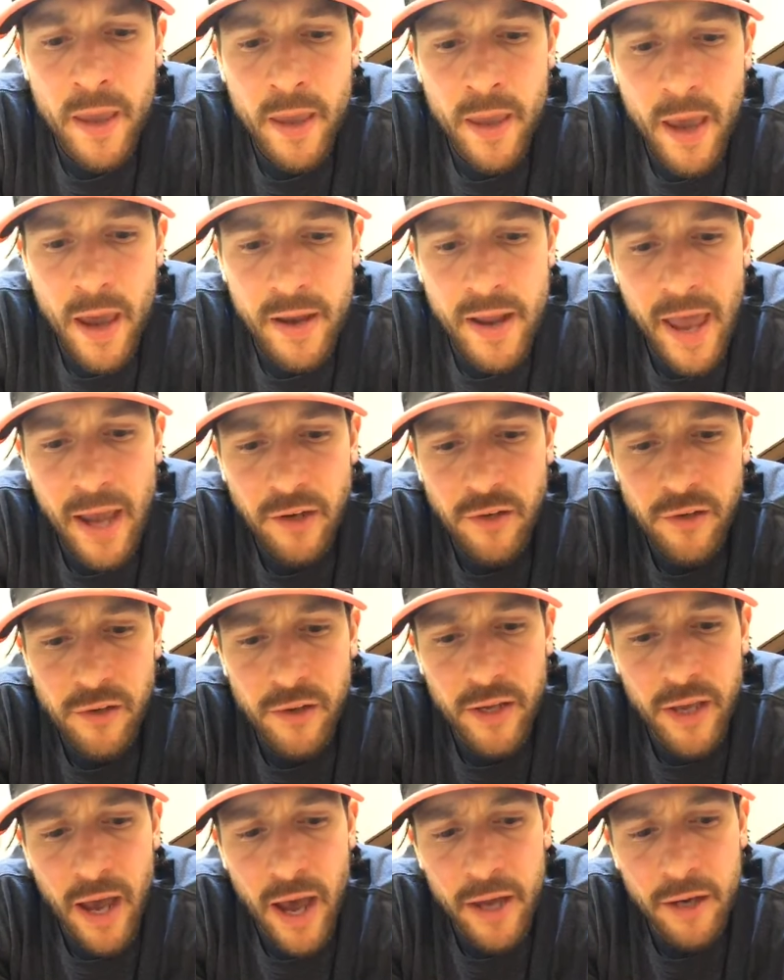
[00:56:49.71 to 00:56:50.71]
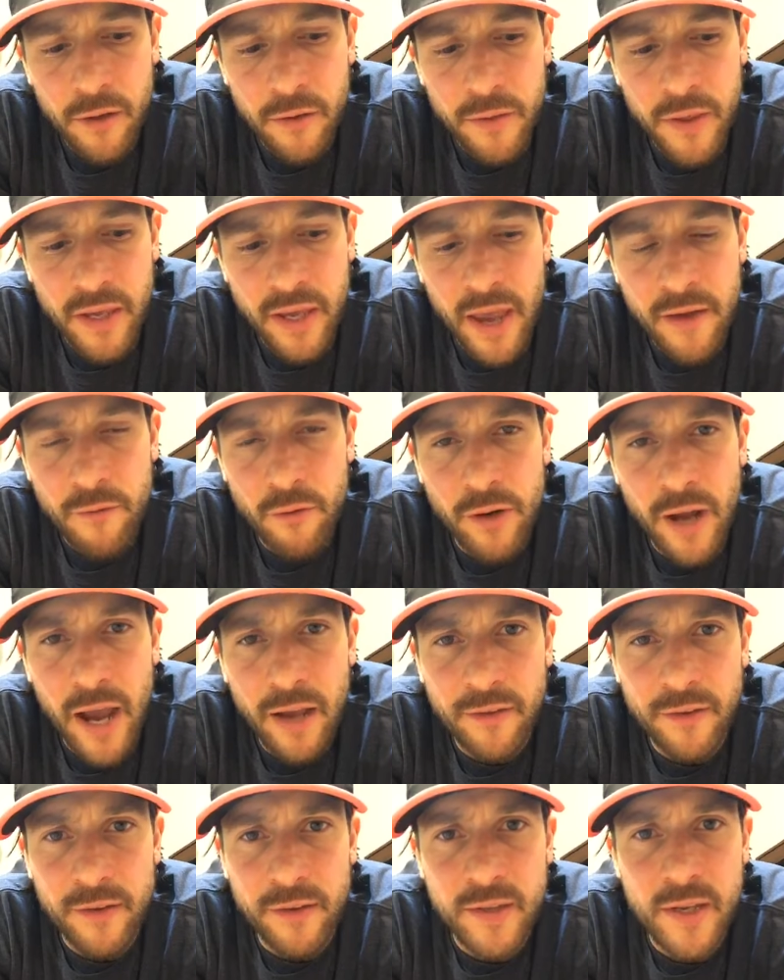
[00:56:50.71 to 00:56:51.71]
And actually, I don't think everyone has
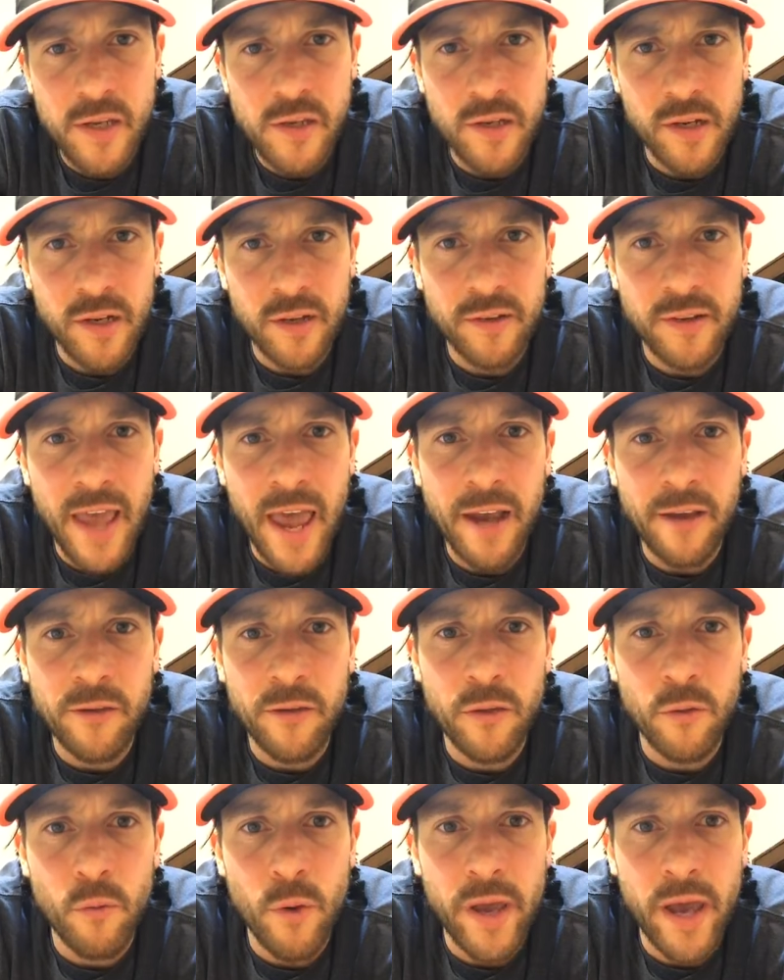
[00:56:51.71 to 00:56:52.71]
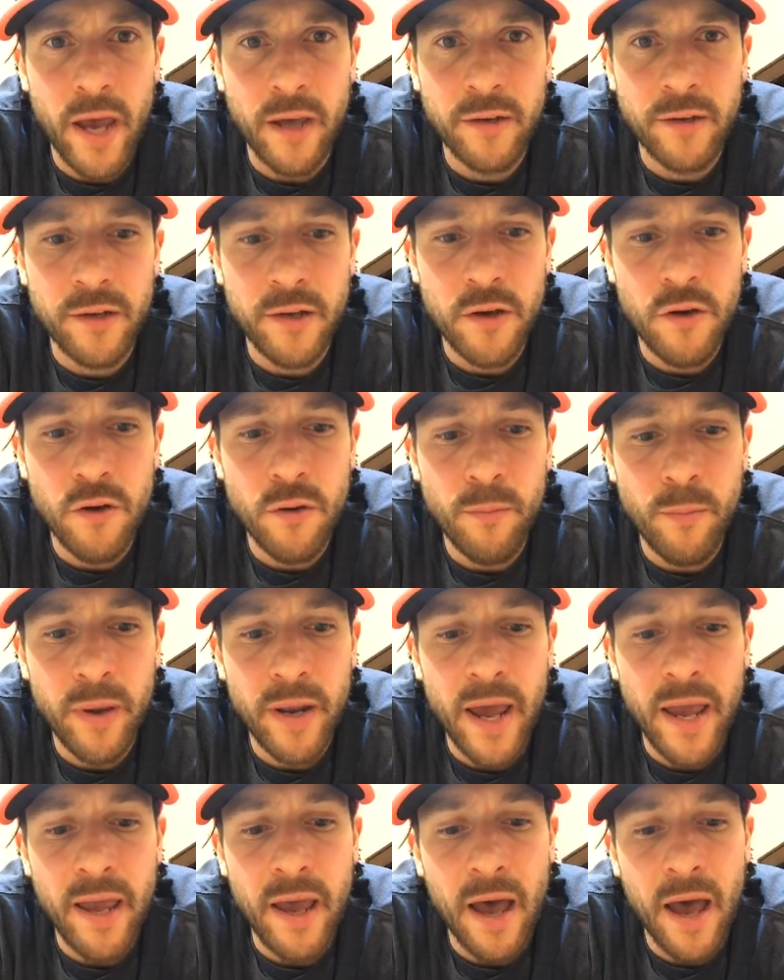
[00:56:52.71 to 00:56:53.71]
to teach it exactly the way I do, but
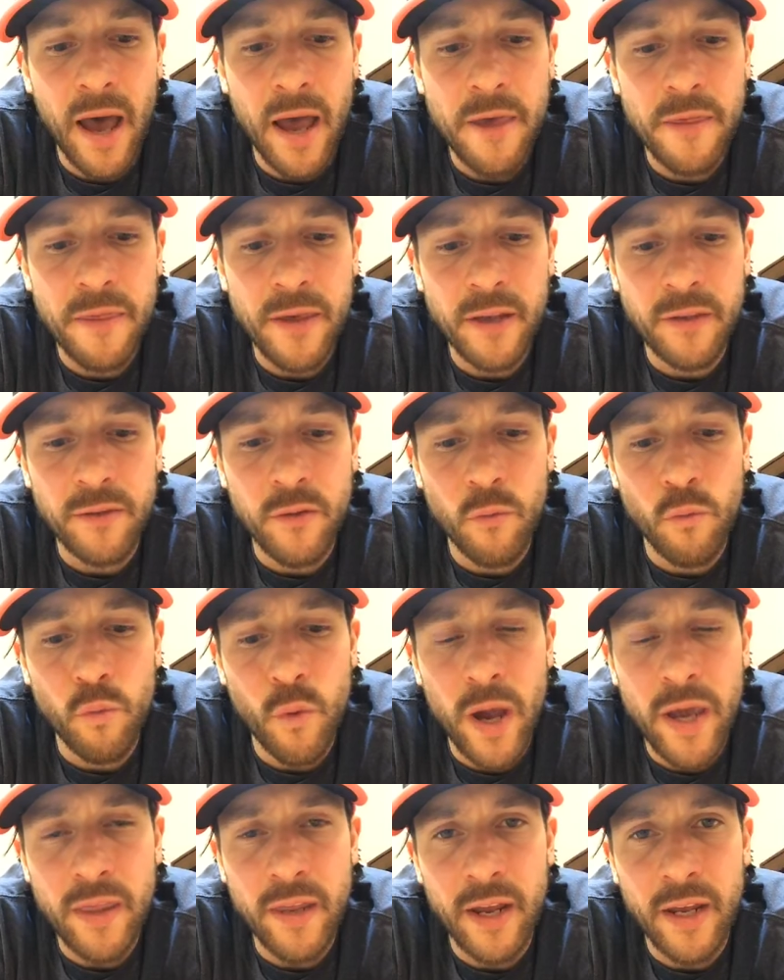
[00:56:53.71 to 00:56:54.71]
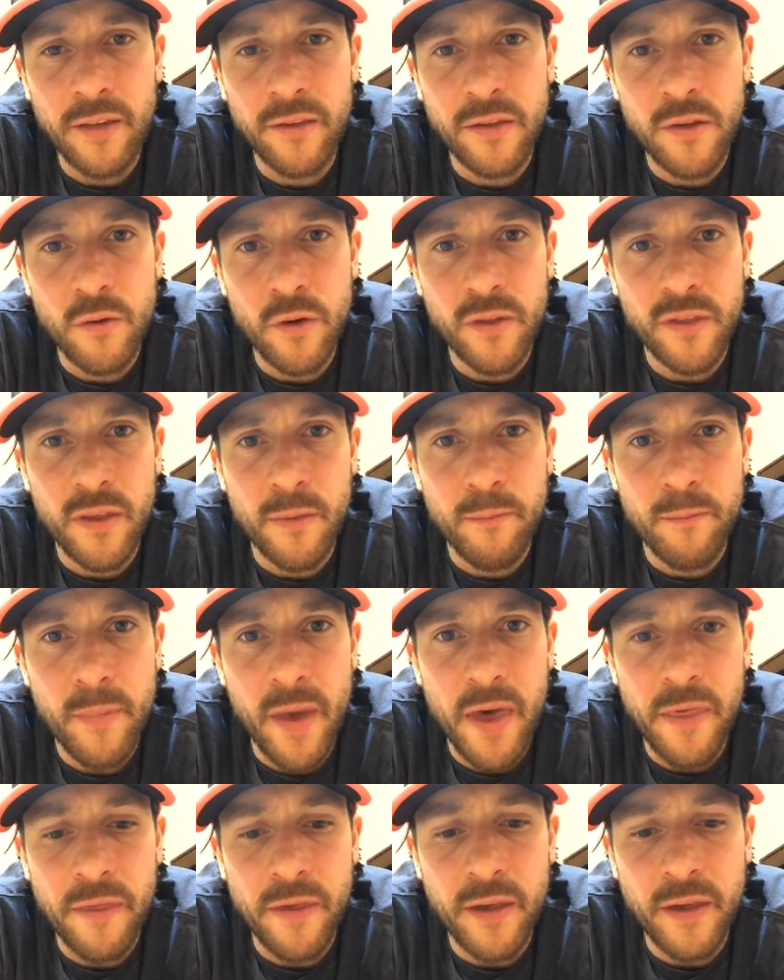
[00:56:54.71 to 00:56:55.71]
I, I think the way that I do it, the
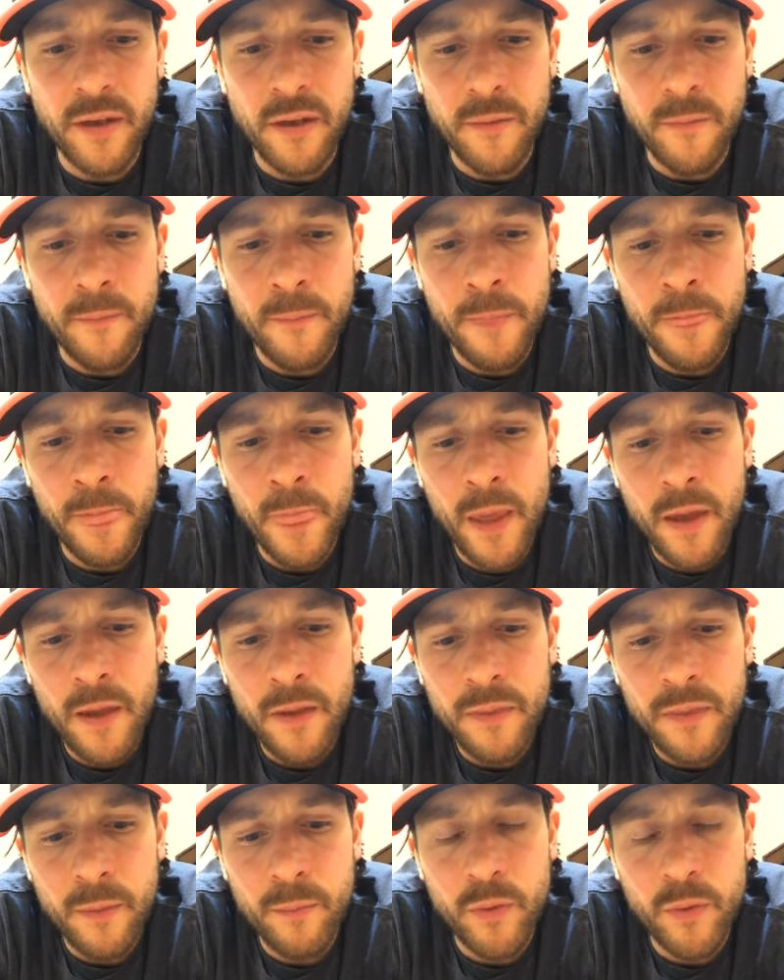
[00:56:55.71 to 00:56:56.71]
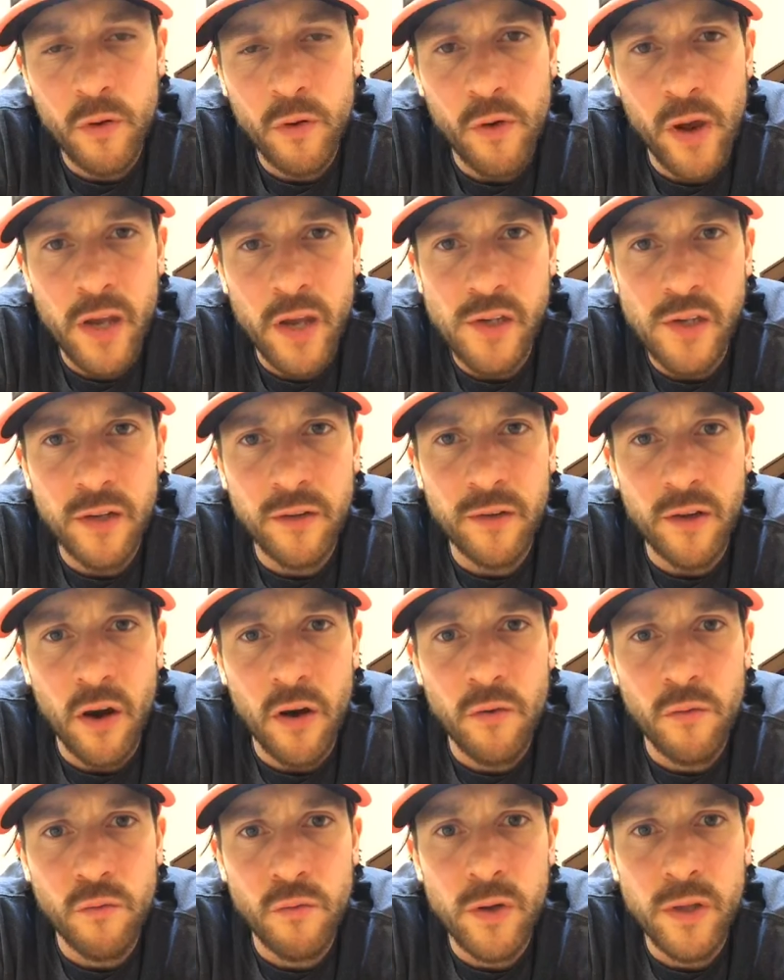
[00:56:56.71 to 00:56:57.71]
method, the progressions are
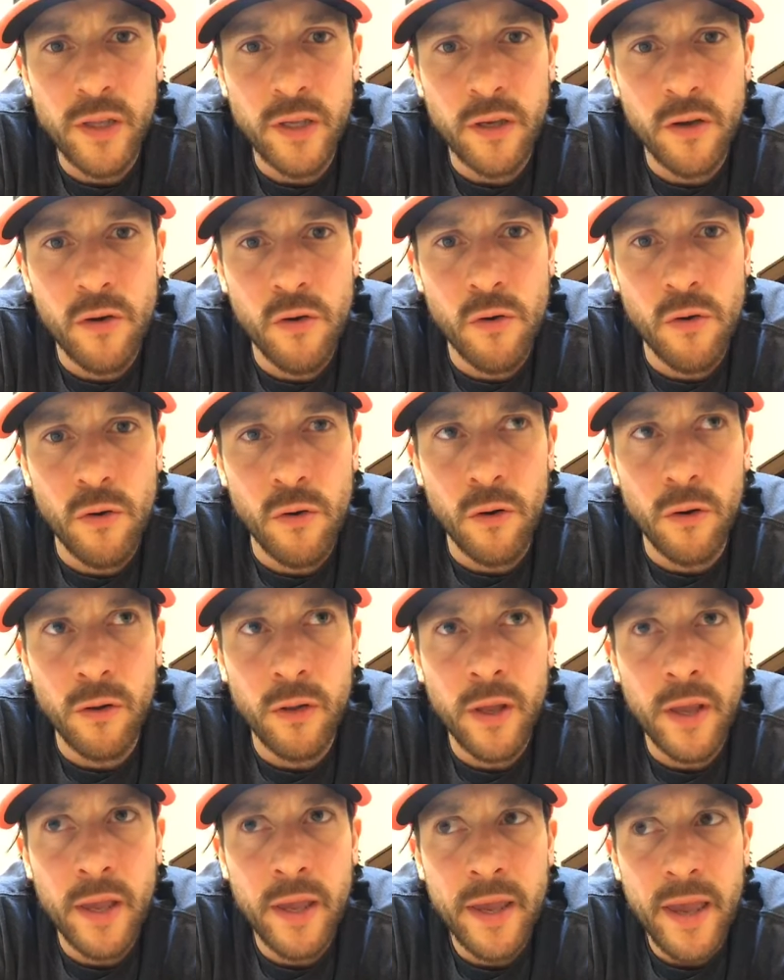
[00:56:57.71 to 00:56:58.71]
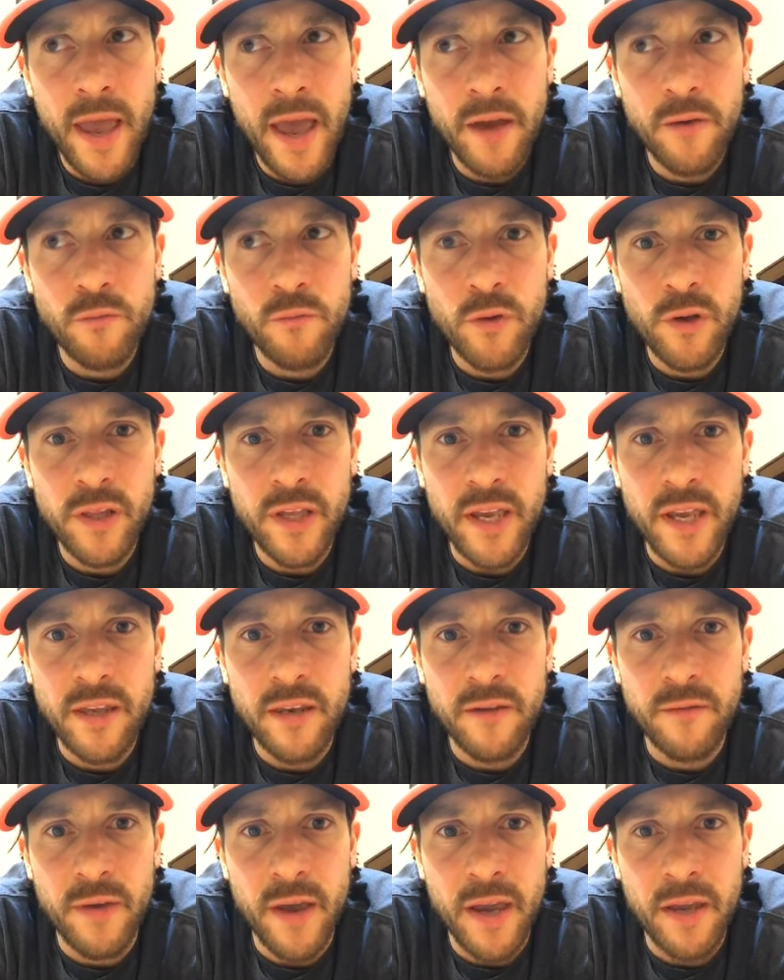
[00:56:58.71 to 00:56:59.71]
really cool and really
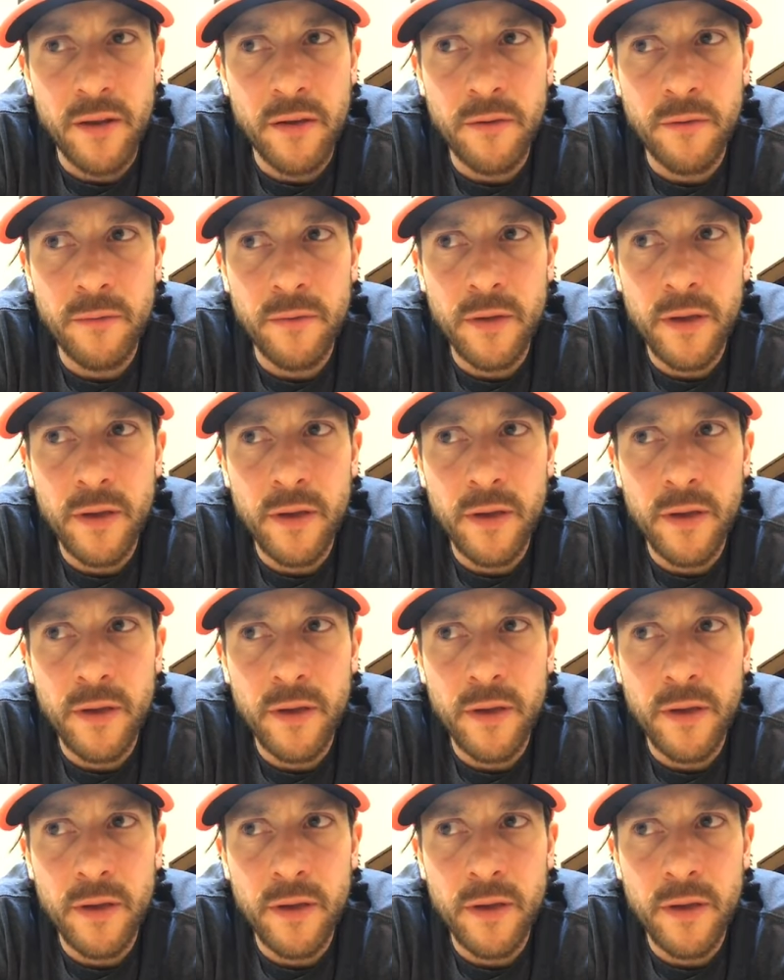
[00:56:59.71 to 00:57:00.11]
innovative.